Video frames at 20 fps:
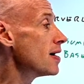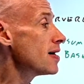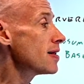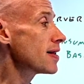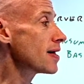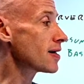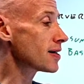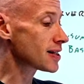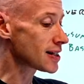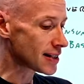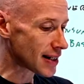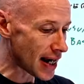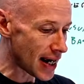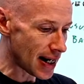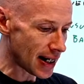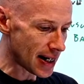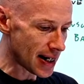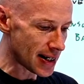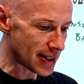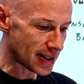They are
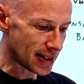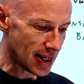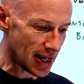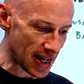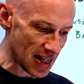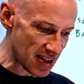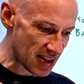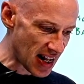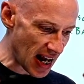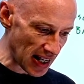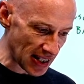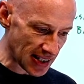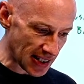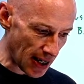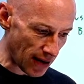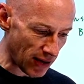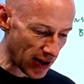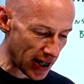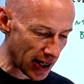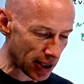stateless, it does
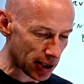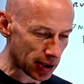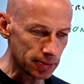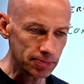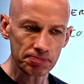something,